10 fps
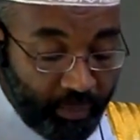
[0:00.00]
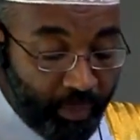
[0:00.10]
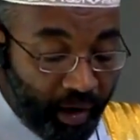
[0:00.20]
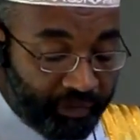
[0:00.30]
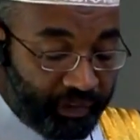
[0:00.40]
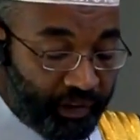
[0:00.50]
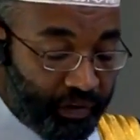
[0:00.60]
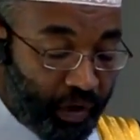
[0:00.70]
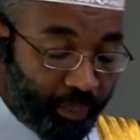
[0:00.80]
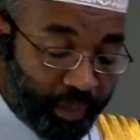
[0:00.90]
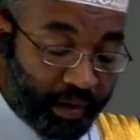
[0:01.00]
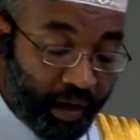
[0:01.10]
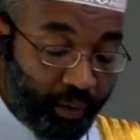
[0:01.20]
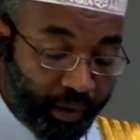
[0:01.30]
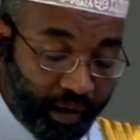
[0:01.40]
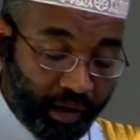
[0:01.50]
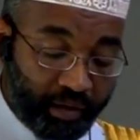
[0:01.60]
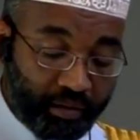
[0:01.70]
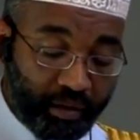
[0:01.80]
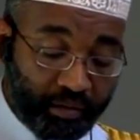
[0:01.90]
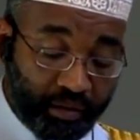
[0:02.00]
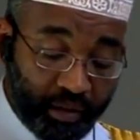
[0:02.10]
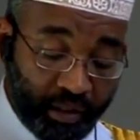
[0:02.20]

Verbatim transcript: a marvelous job in our area that